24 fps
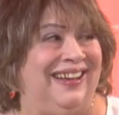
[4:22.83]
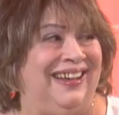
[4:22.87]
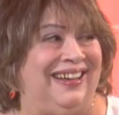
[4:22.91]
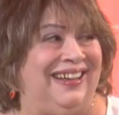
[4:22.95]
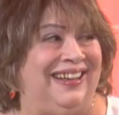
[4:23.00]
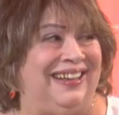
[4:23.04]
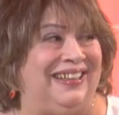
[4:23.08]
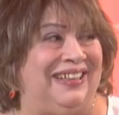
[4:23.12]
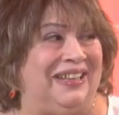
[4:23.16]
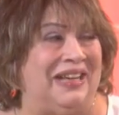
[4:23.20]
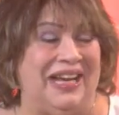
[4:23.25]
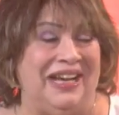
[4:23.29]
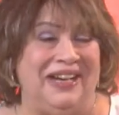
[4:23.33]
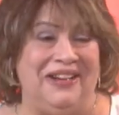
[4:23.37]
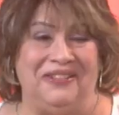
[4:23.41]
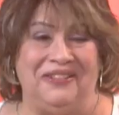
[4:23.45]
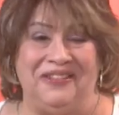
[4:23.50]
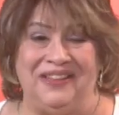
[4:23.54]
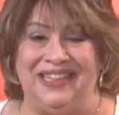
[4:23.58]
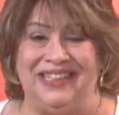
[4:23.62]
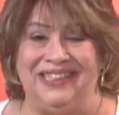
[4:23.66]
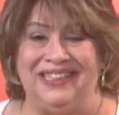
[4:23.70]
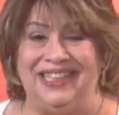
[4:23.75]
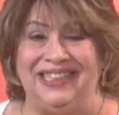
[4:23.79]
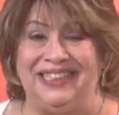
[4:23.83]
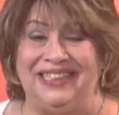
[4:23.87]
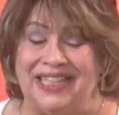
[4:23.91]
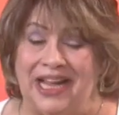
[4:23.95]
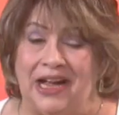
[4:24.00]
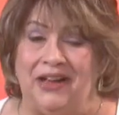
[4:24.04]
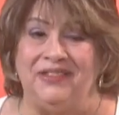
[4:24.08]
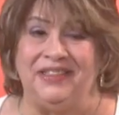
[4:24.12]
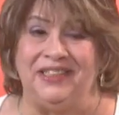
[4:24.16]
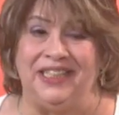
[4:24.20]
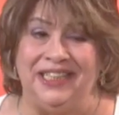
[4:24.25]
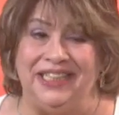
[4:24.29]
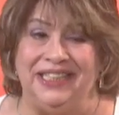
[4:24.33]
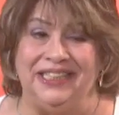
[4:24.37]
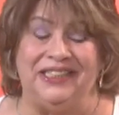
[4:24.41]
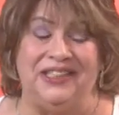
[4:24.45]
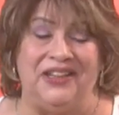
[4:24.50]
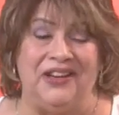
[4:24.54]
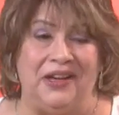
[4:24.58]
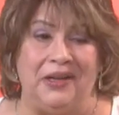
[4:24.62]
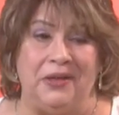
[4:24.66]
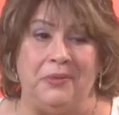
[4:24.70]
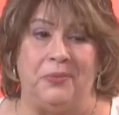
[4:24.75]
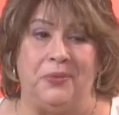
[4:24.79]
Uh, I know that it sounds like it's
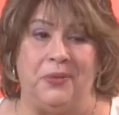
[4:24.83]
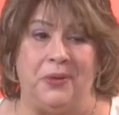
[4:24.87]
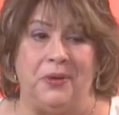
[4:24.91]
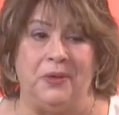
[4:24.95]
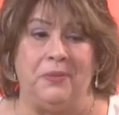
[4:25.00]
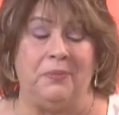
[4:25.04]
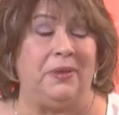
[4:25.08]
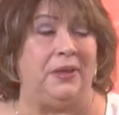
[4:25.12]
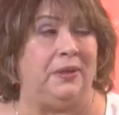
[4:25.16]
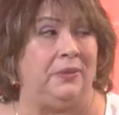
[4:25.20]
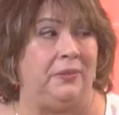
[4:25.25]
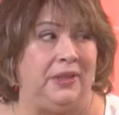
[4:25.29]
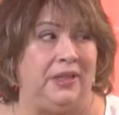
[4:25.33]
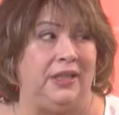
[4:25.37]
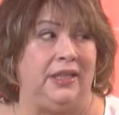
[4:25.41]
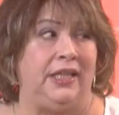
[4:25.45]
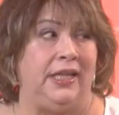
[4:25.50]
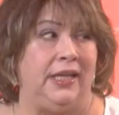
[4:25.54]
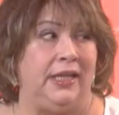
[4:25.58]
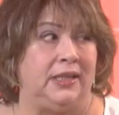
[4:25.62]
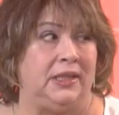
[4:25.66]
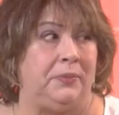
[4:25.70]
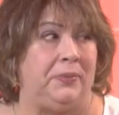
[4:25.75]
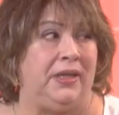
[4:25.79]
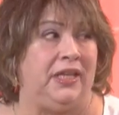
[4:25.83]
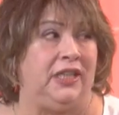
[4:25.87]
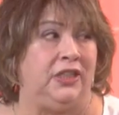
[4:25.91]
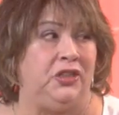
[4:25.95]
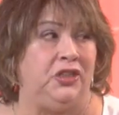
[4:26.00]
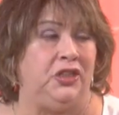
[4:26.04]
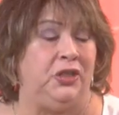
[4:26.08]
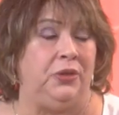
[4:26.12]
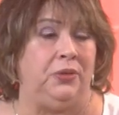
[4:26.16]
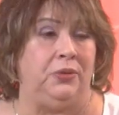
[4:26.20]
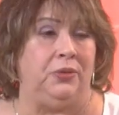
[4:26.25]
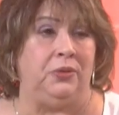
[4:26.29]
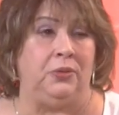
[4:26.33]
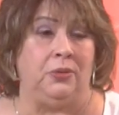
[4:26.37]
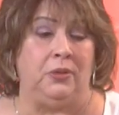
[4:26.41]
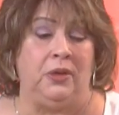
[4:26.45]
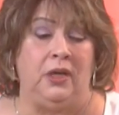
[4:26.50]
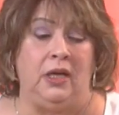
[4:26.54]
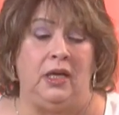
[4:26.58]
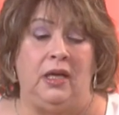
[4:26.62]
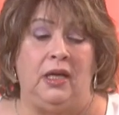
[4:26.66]
not important, but it really is because you